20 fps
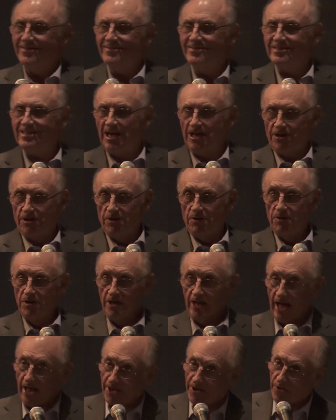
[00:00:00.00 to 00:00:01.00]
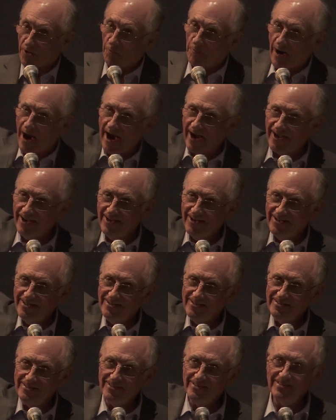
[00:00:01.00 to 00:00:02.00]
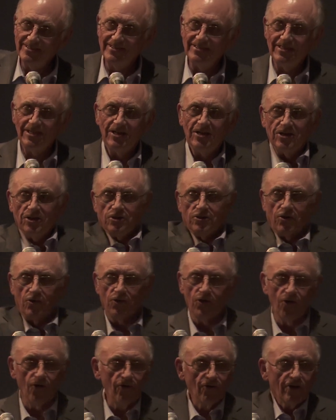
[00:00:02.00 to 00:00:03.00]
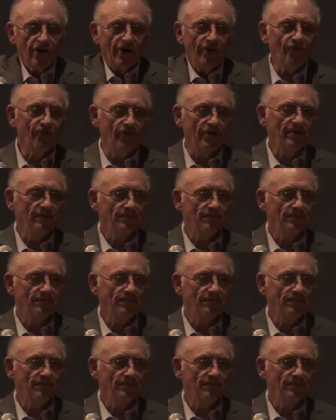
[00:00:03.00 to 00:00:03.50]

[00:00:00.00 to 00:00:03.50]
it. It had to go back to the old country.